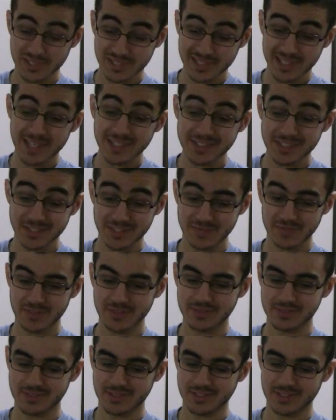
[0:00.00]
sketch is
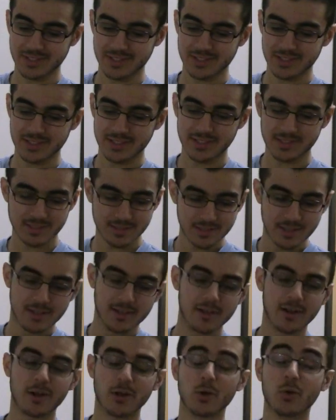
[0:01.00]
fun because it's just like
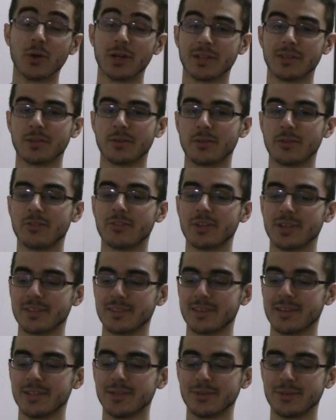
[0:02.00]
a quick little thing
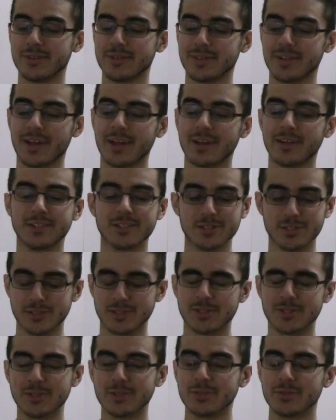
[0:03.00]
that you can kind of
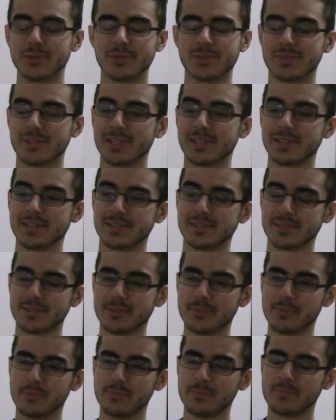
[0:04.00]
just do. So that's,
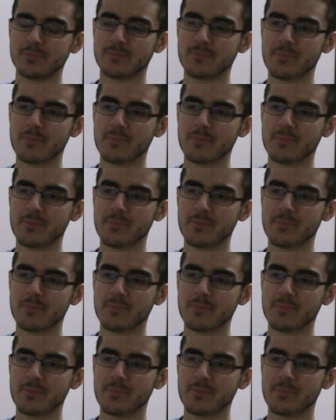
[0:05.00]
um,